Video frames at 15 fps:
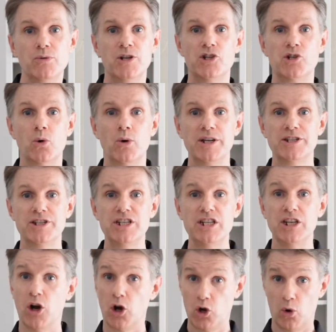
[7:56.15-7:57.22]
enjoy
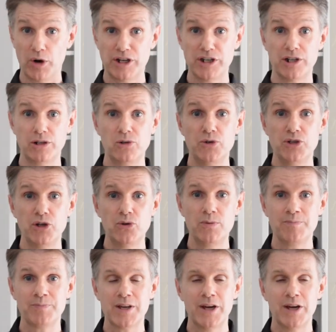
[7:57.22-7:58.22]
tea according to Lu Yu?